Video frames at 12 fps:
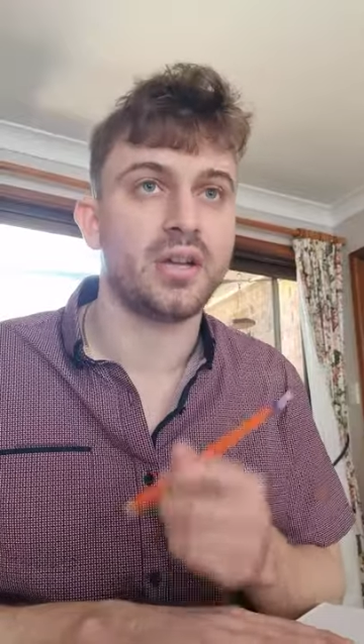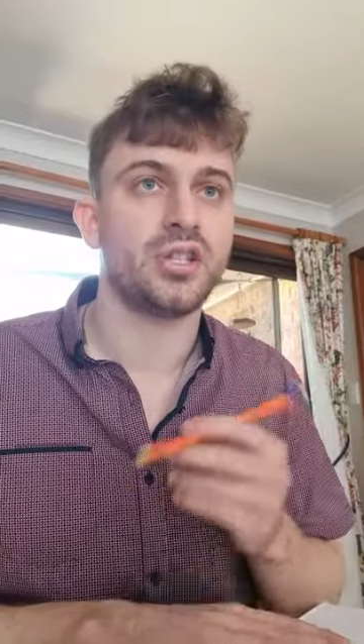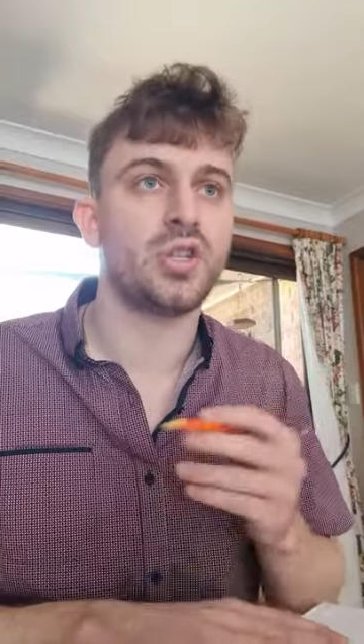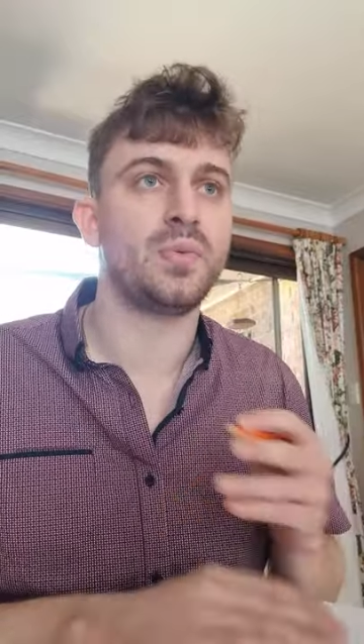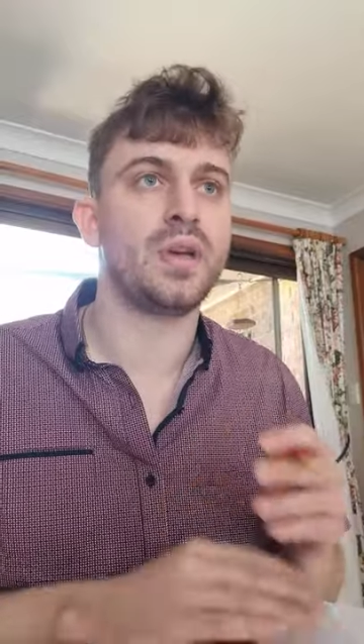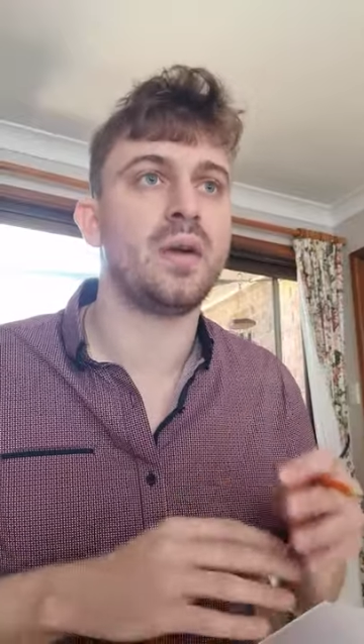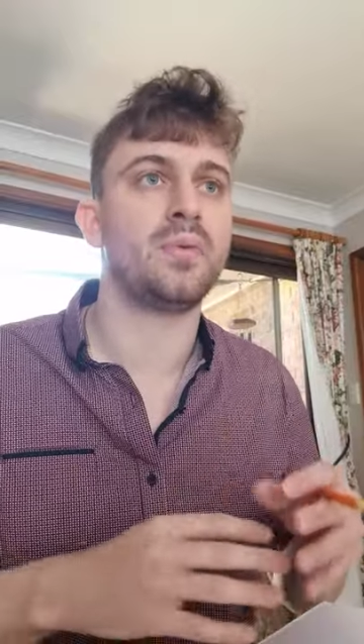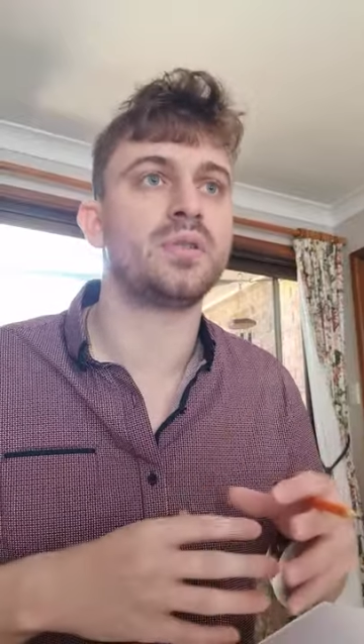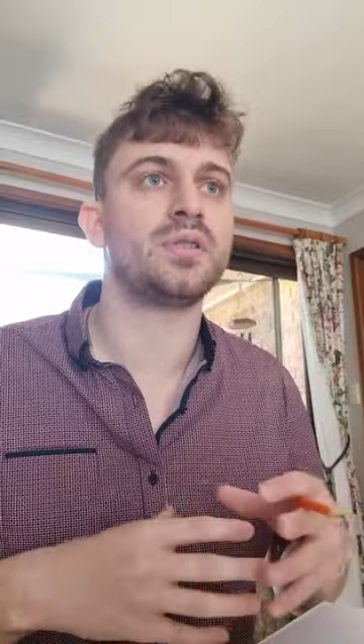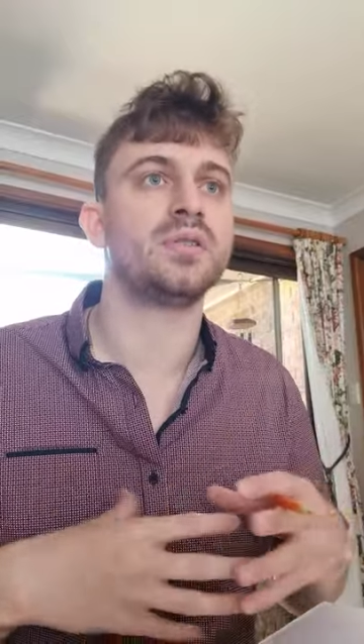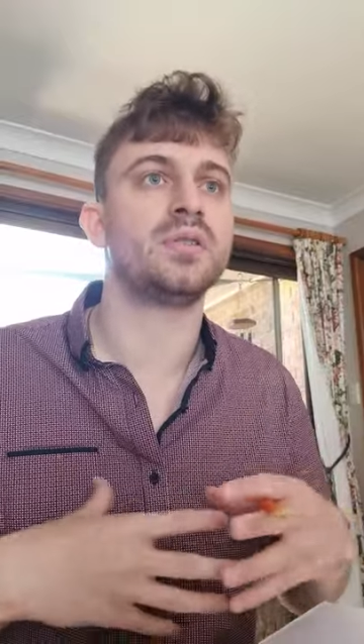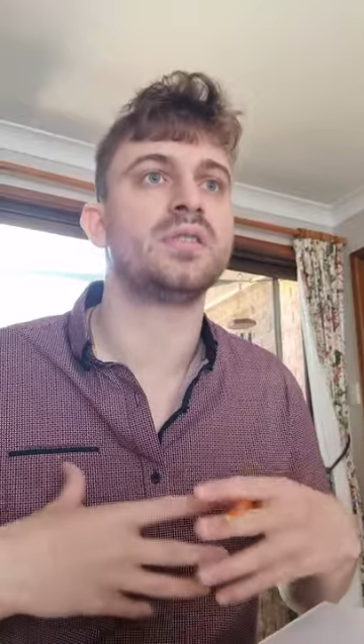to be able
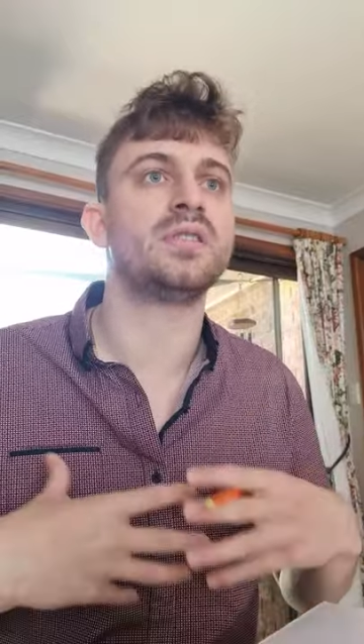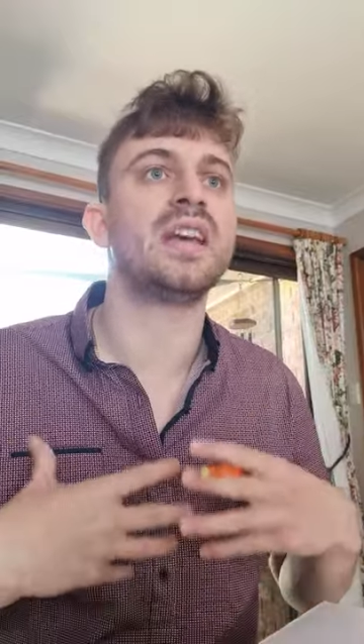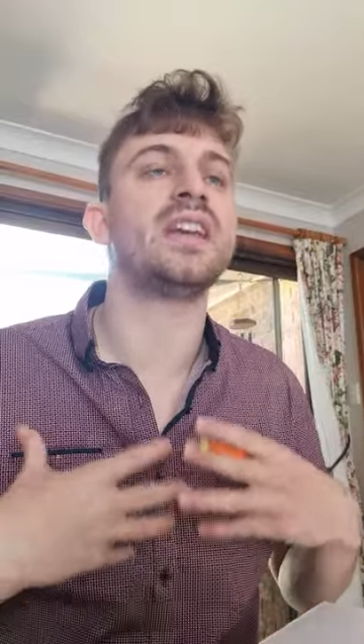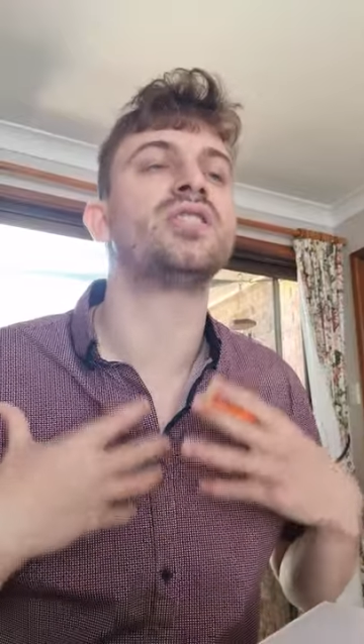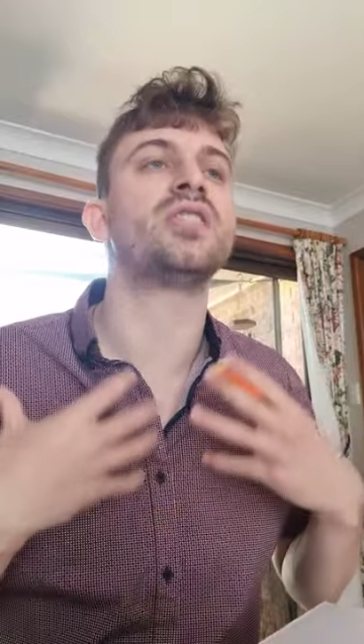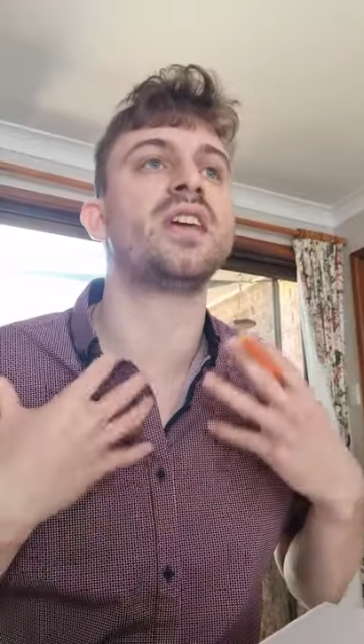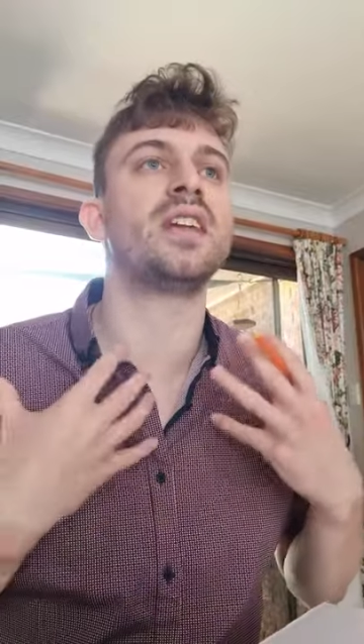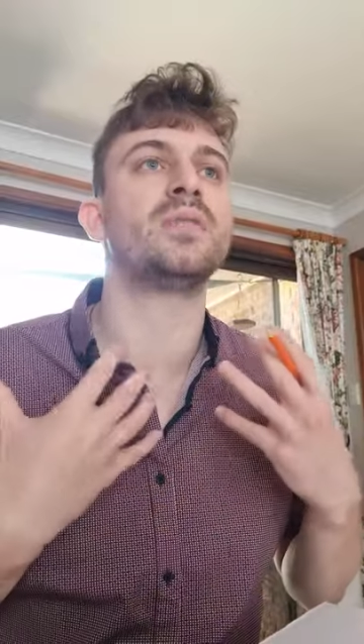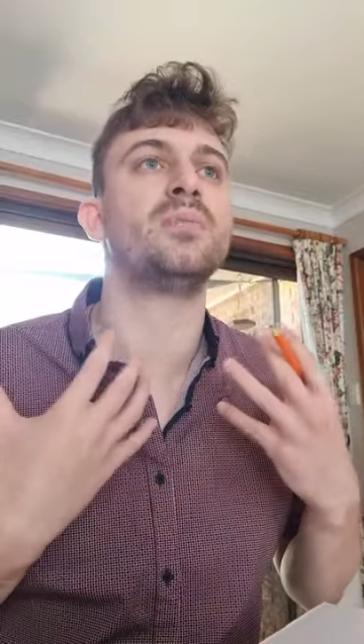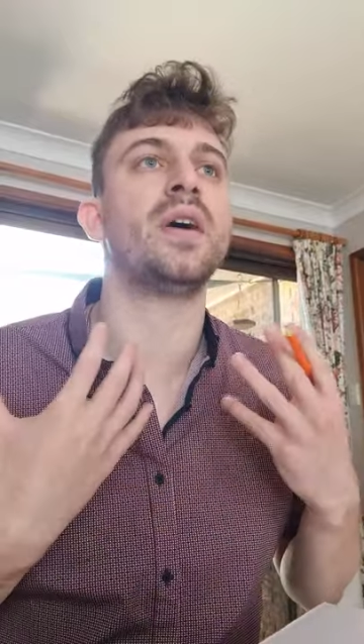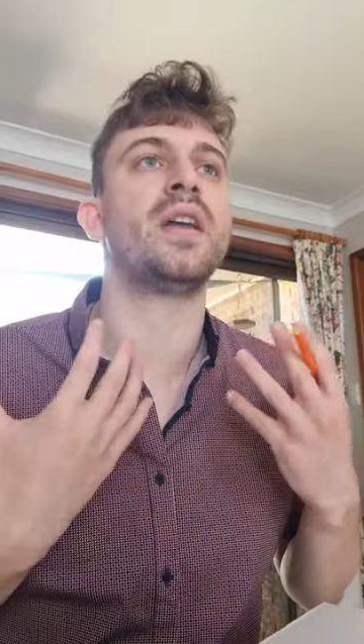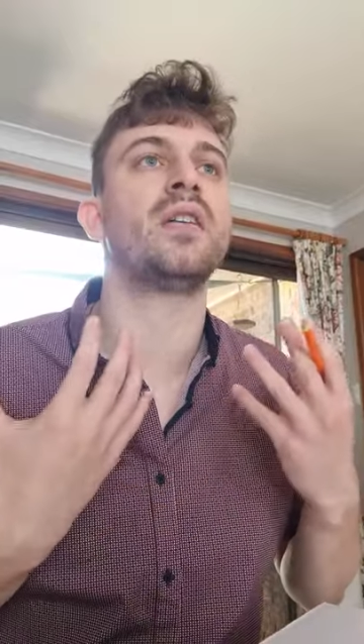to teach kids
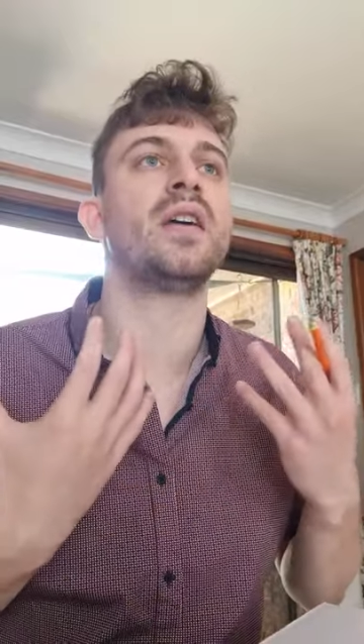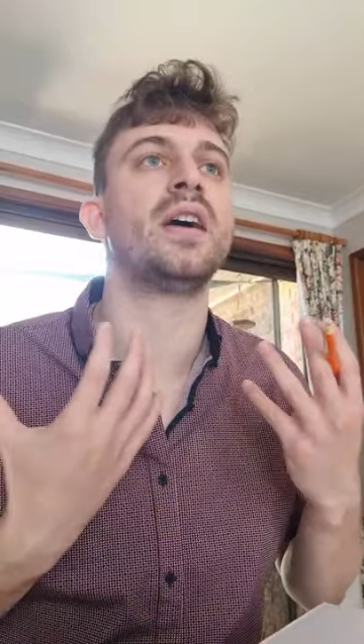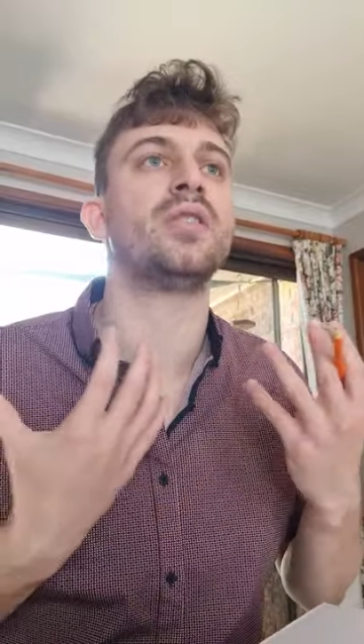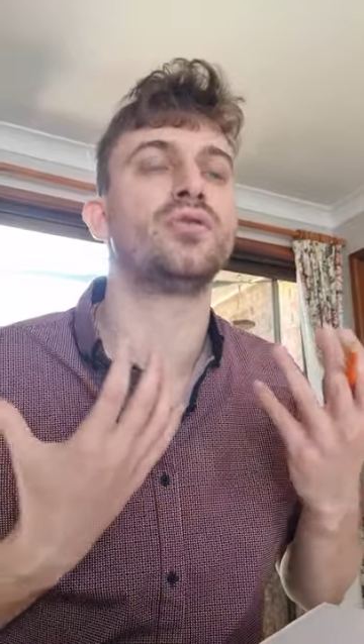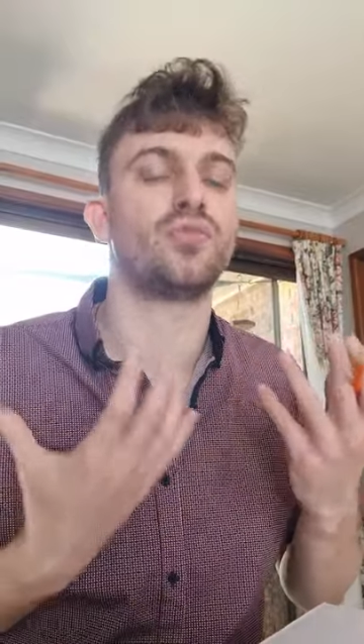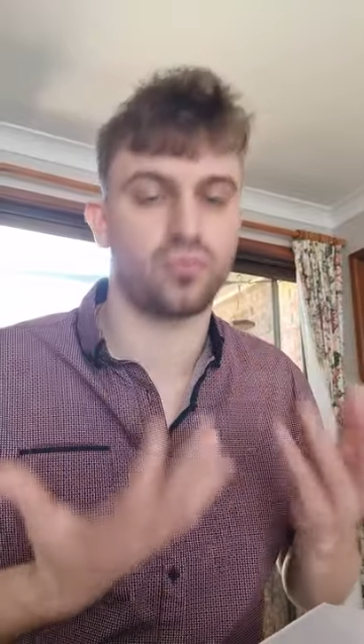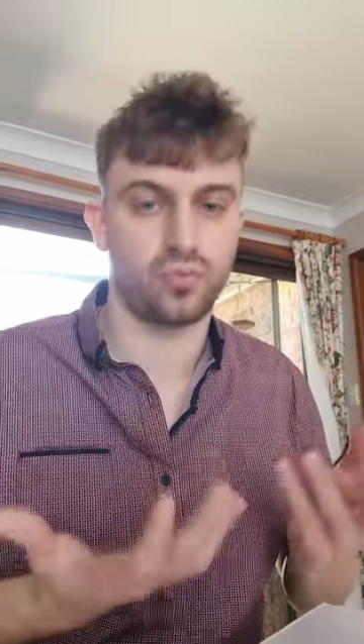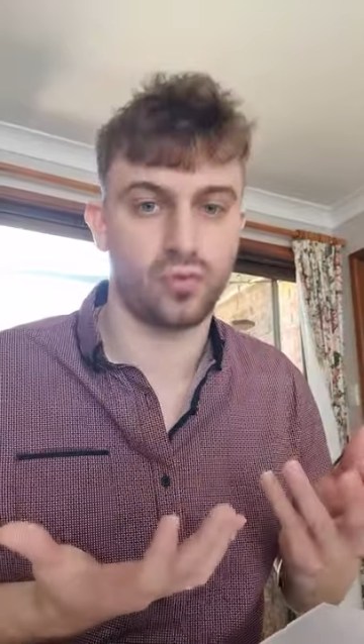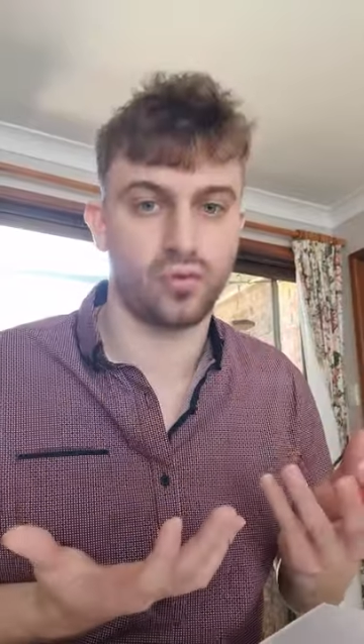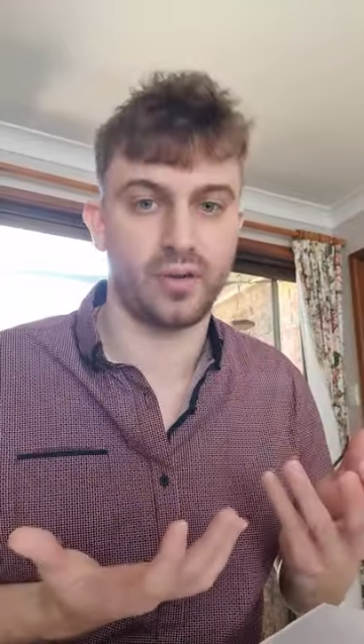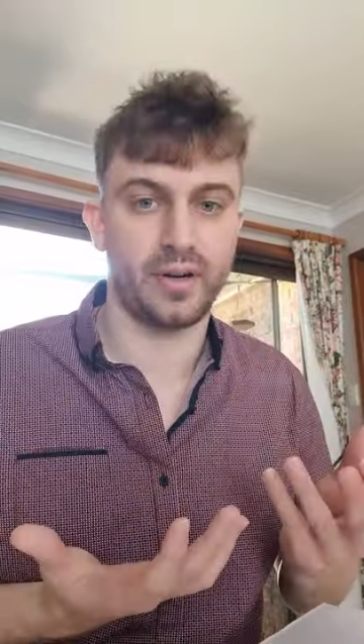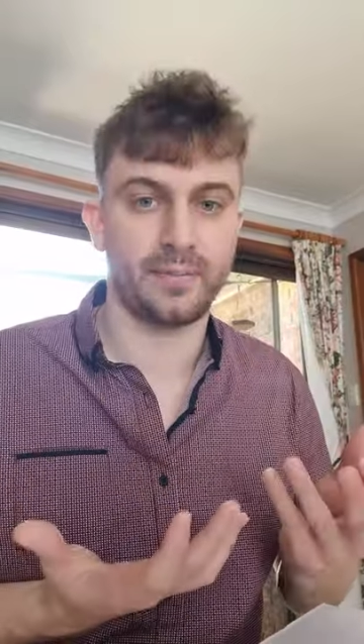better at
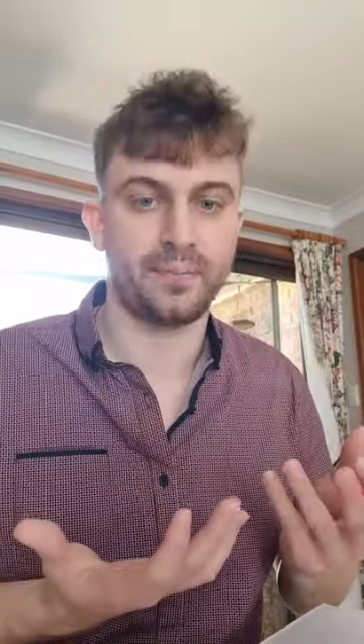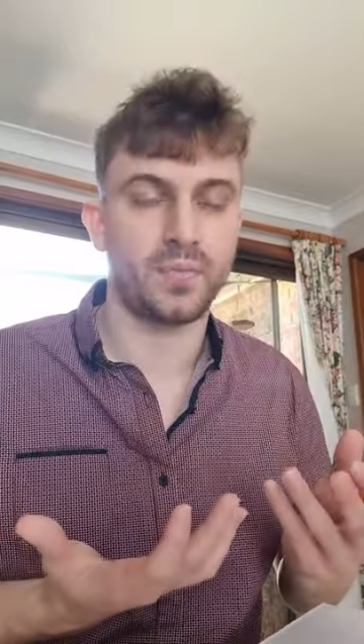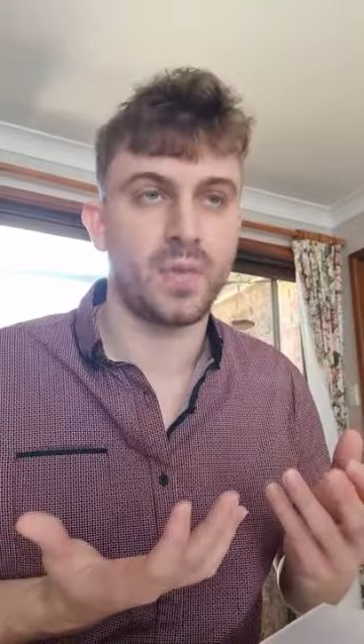drawing.